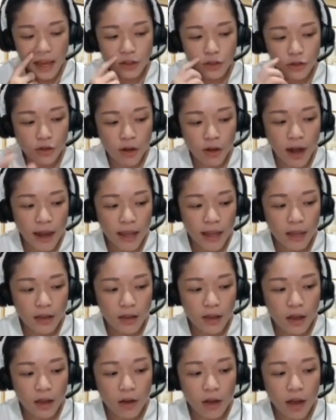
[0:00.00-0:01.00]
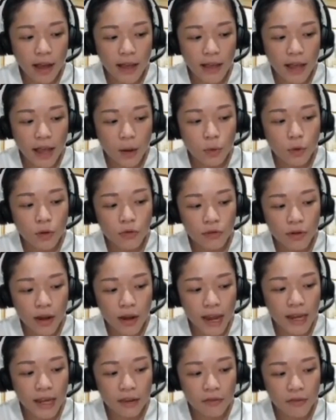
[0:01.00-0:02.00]
try, or I would
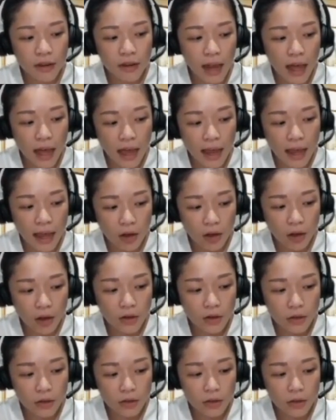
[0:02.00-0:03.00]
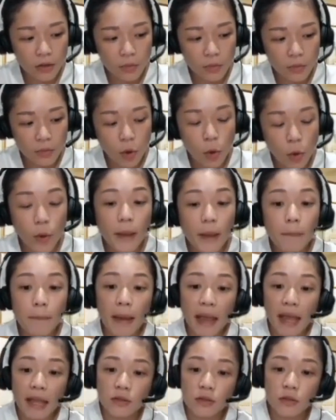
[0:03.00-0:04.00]
rarely rely on going
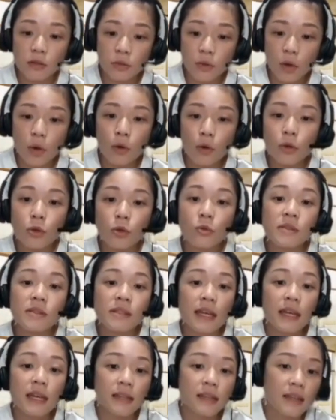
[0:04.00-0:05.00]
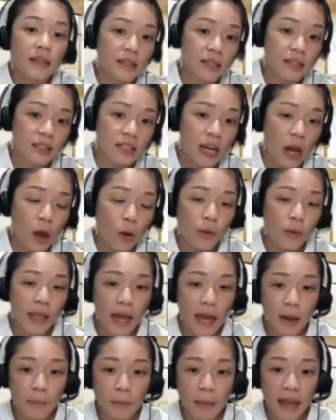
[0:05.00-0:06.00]
back to, oh, you said this, shall we
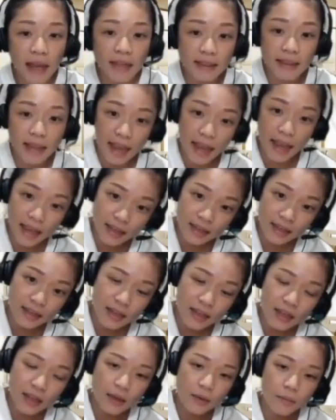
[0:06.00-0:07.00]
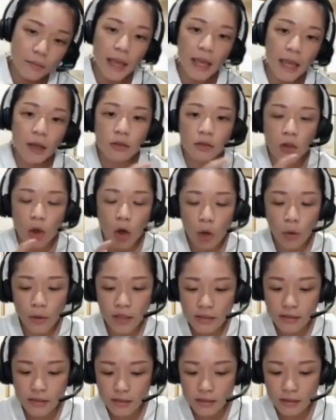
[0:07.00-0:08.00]
unpack that? And it was
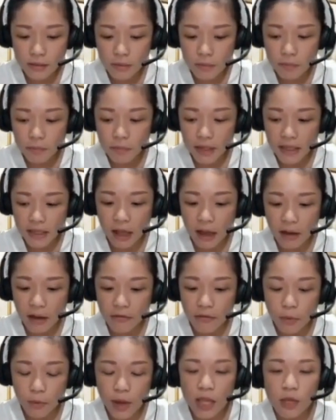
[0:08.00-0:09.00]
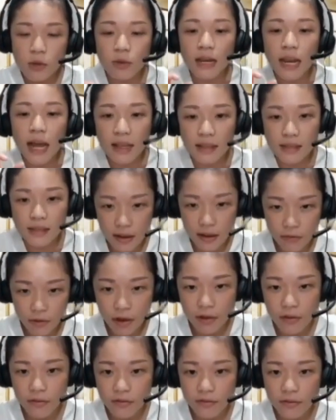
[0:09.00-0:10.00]
always picked up from where you last left
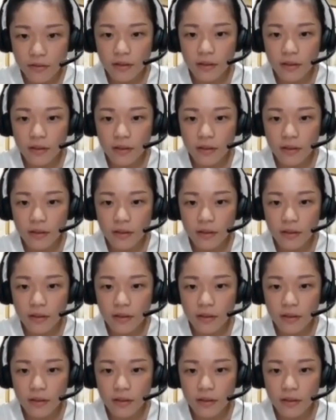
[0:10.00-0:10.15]
off,